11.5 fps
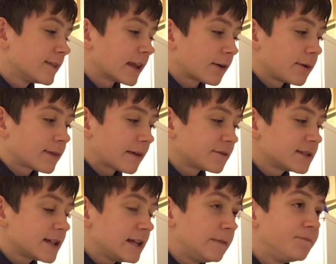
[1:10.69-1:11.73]
Now he's
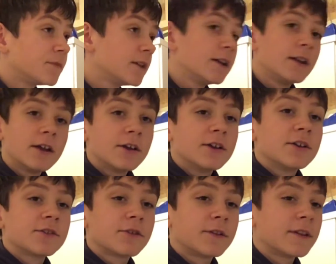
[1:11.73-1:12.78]
17.
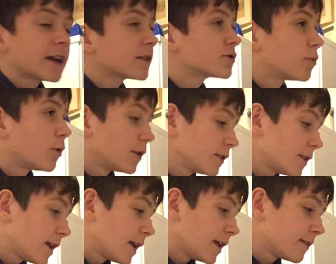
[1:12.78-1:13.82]
So the next
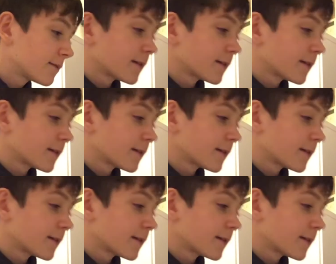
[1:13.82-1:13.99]
one is,